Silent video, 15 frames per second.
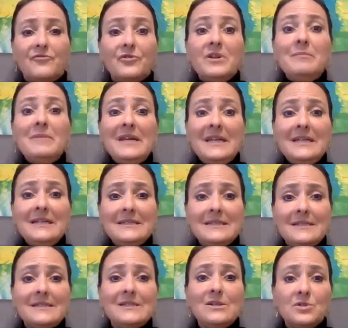free meetings at
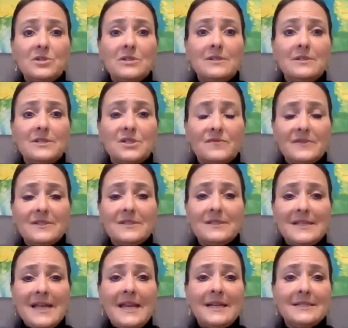the social services
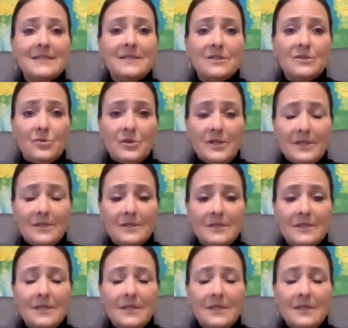annex to the court.